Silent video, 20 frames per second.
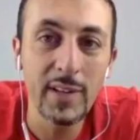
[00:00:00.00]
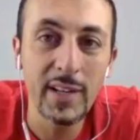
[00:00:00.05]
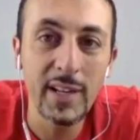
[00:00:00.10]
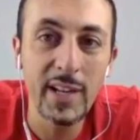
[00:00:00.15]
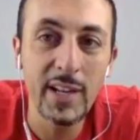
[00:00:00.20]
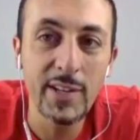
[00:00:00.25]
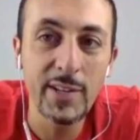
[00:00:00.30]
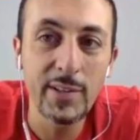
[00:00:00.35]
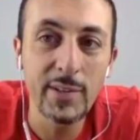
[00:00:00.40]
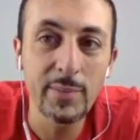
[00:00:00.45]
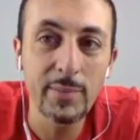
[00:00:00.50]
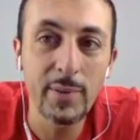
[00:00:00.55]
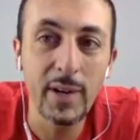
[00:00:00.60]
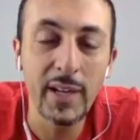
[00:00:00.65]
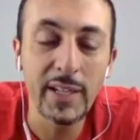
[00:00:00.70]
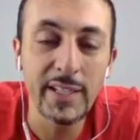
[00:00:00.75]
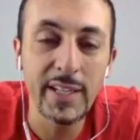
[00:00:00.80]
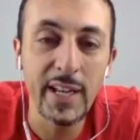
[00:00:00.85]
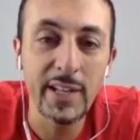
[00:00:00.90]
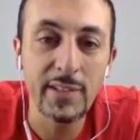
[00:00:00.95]
in your
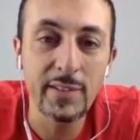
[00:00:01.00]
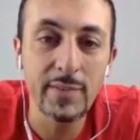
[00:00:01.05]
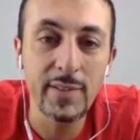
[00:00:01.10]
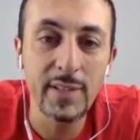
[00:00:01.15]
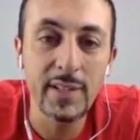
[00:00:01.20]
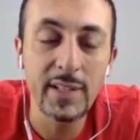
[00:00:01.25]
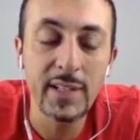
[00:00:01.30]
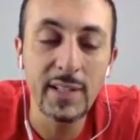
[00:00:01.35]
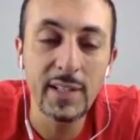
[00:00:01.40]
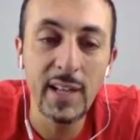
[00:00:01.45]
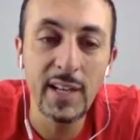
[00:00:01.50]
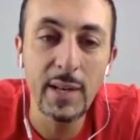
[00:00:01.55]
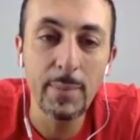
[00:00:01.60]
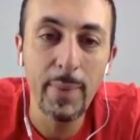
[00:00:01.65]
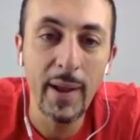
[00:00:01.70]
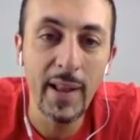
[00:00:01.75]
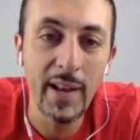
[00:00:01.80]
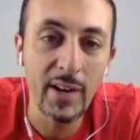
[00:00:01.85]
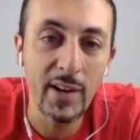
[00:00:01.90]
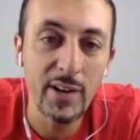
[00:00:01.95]
podcast feed, and
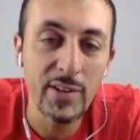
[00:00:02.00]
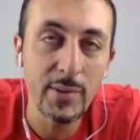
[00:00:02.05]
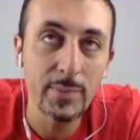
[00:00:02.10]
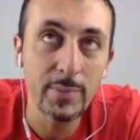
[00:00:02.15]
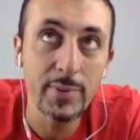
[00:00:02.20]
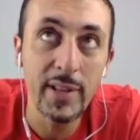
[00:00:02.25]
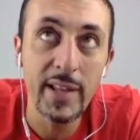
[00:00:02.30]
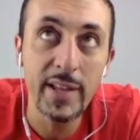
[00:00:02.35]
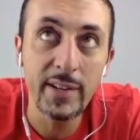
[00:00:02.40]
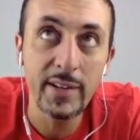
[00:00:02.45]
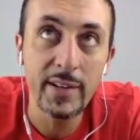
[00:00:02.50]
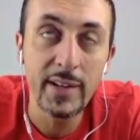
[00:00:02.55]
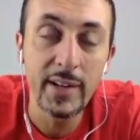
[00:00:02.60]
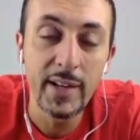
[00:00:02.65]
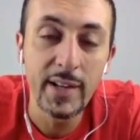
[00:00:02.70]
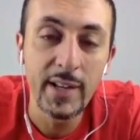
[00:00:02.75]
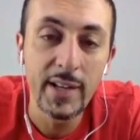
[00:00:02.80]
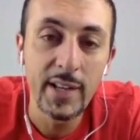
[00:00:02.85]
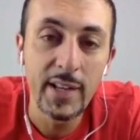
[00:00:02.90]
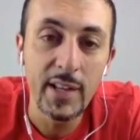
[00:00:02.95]
depending on your player
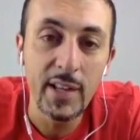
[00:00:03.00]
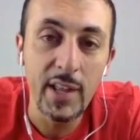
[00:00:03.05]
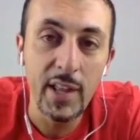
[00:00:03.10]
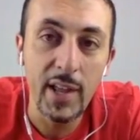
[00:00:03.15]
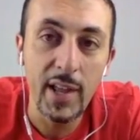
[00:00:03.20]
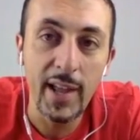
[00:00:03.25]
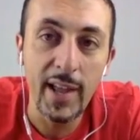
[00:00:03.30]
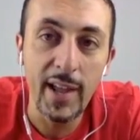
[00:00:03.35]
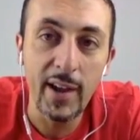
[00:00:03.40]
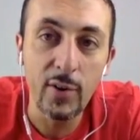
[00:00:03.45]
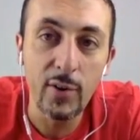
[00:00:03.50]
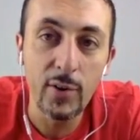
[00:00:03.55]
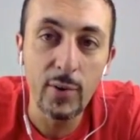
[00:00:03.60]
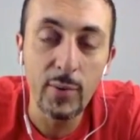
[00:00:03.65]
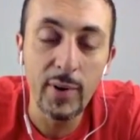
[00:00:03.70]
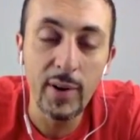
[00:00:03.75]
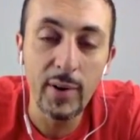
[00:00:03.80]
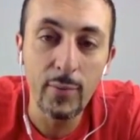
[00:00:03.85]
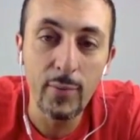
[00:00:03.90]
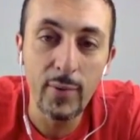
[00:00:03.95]

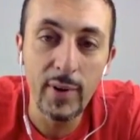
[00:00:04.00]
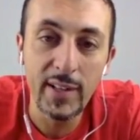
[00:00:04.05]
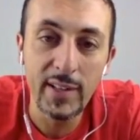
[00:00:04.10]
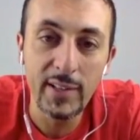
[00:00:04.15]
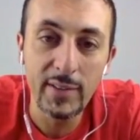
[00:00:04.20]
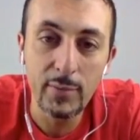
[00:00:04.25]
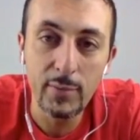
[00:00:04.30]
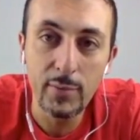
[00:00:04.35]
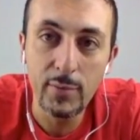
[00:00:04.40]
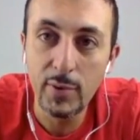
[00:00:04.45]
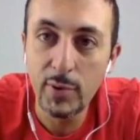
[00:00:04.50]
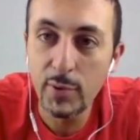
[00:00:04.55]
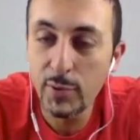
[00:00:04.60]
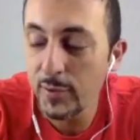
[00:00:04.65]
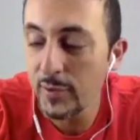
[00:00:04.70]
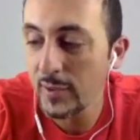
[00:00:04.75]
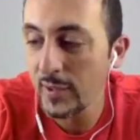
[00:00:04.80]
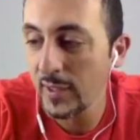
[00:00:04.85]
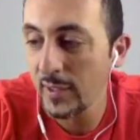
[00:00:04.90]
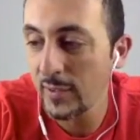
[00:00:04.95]
or
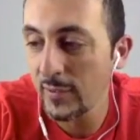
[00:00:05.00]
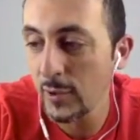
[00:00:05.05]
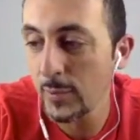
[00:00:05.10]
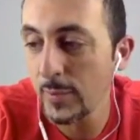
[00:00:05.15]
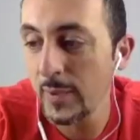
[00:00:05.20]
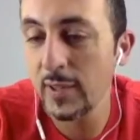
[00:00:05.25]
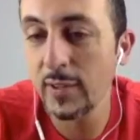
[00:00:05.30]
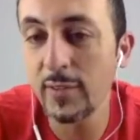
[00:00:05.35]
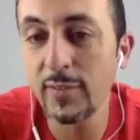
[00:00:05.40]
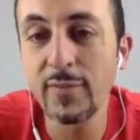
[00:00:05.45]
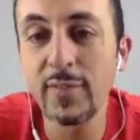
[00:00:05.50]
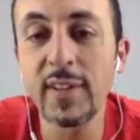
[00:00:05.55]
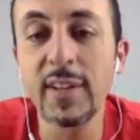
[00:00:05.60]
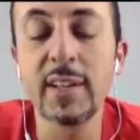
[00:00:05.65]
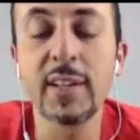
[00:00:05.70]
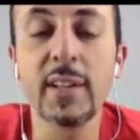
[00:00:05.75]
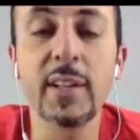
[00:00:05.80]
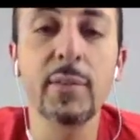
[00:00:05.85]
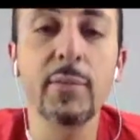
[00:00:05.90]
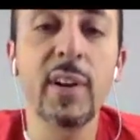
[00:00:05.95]
who's consuming your
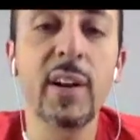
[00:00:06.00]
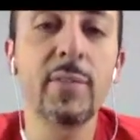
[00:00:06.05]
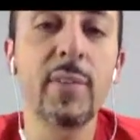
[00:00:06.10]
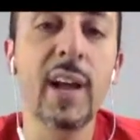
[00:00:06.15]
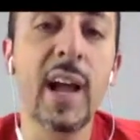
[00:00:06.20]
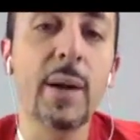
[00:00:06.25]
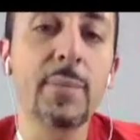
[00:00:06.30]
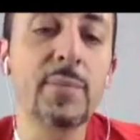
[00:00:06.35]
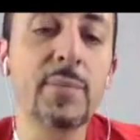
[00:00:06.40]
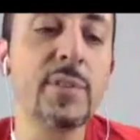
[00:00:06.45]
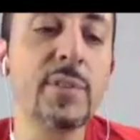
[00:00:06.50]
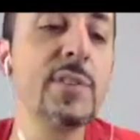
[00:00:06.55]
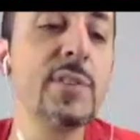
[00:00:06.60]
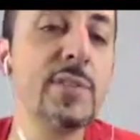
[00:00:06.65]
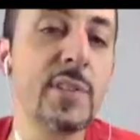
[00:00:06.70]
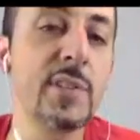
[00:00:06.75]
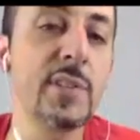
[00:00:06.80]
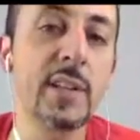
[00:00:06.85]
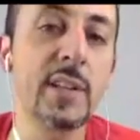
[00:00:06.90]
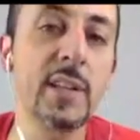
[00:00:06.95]
feed, whatever app you're
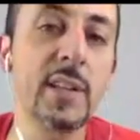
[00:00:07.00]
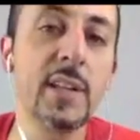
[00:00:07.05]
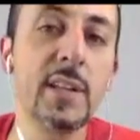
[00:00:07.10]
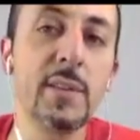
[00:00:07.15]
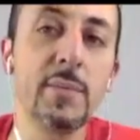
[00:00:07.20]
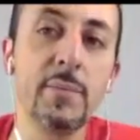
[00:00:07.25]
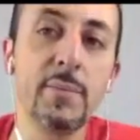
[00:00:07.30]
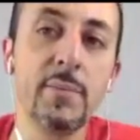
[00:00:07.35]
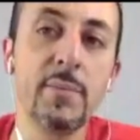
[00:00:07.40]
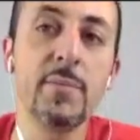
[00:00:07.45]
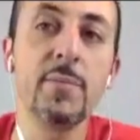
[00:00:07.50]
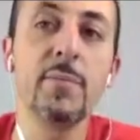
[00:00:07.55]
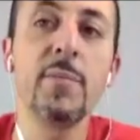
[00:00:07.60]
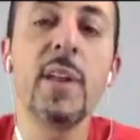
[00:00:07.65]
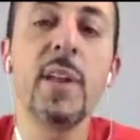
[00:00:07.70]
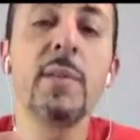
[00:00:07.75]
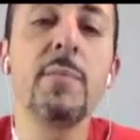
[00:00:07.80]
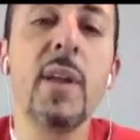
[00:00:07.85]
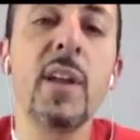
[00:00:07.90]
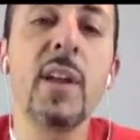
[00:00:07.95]
using, it
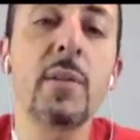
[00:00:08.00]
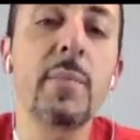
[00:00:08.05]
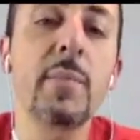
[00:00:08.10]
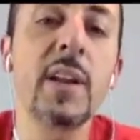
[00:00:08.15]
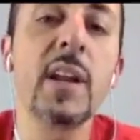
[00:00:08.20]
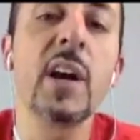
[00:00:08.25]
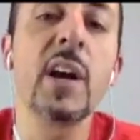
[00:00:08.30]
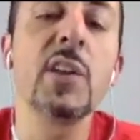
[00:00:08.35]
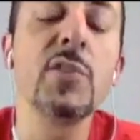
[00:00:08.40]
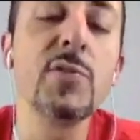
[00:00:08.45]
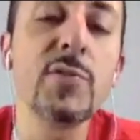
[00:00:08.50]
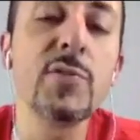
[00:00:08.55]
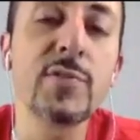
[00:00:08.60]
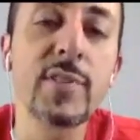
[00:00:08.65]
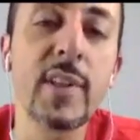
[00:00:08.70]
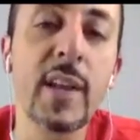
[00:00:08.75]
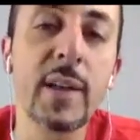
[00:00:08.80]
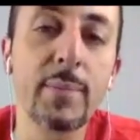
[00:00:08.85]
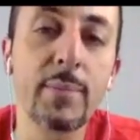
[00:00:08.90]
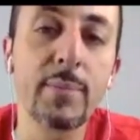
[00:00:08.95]
may or may not
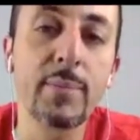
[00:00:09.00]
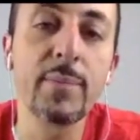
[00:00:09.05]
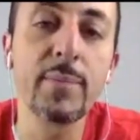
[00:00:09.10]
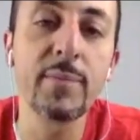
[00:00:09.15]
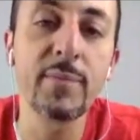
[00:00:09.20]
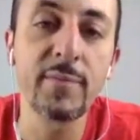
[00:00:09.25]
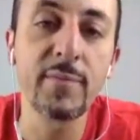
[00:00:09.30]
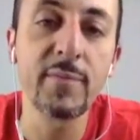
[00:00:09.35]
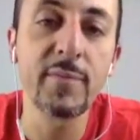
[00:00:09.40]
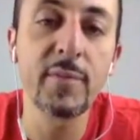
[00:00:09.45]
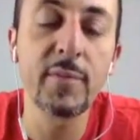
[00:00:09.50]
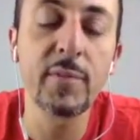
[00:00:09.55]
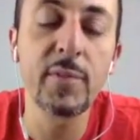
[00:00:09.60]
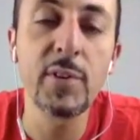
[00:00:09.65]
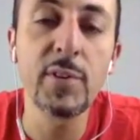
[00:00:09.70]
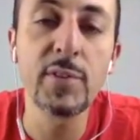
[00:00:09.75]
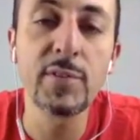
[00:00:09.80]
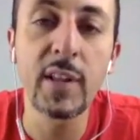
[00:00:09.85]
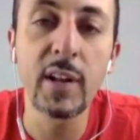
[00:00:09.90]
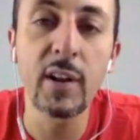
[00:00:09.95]
use that
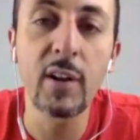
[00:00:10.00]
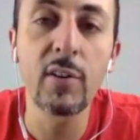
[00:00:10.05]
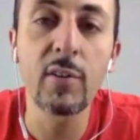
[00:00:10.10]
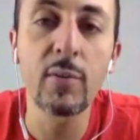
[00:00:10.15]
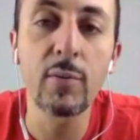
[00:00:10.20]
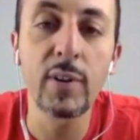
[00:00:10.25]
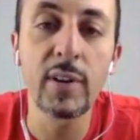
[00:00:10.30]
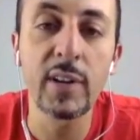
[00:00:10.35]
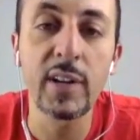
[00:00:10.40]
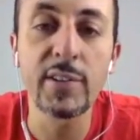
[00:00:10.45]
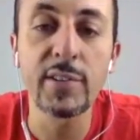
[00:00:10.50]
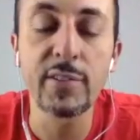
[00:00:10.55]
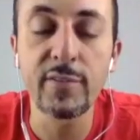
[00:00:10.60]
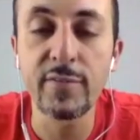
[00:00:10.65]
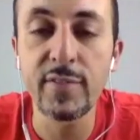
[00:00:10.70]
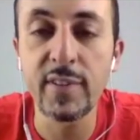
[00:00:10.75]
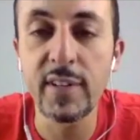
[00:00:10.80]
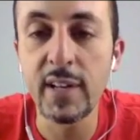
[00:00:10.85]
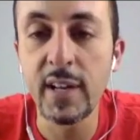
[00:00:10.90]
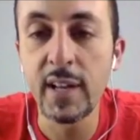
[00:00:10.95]
artwork in your
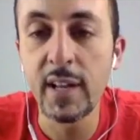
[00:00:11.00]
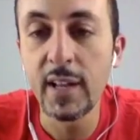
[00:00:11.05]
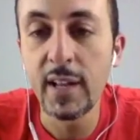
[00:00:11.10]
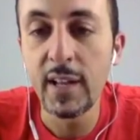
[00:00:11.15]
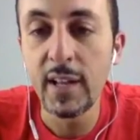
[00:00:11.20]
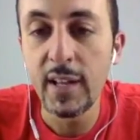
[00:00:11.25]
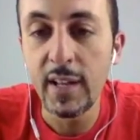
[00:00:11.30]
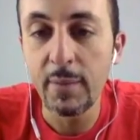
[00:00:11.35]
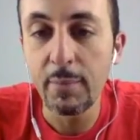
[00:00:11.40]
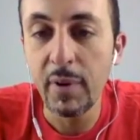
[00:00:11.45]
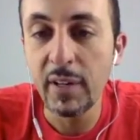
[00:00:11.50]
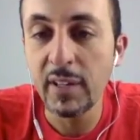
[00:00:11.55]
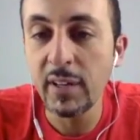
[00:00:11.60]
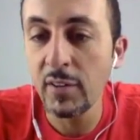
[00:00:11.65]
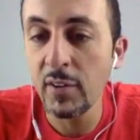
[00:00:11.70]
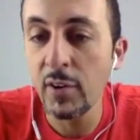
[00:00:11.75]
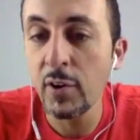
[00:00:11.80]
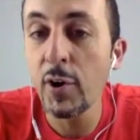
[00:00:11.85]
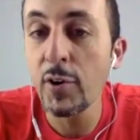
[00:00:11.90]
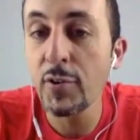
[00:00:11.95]
feed. But it
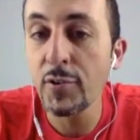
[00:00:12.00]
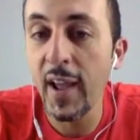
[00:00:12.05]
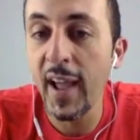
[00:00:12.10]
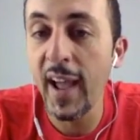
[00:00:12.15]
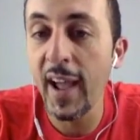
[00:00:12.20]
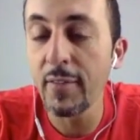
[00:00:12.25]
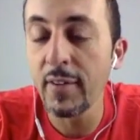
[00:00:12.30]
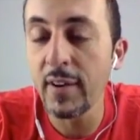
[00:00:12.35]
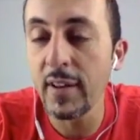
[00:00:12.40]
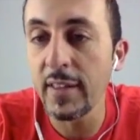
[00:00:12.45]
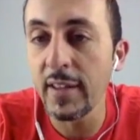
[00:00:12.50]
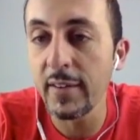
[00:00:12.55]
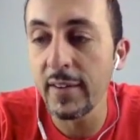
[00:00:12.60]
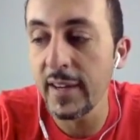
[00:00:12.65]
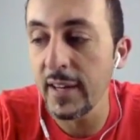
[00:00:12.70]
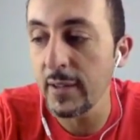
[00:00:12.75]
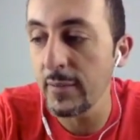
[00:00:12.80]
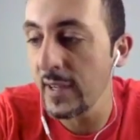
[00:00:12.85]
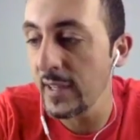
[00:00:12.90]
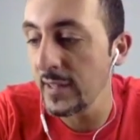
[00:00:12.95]
doesn't hurt to have it in there
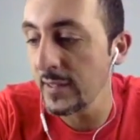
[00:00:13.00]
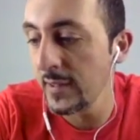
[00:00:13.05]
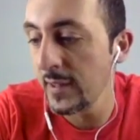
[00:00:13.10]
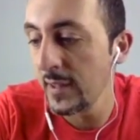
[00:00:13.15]
anyways.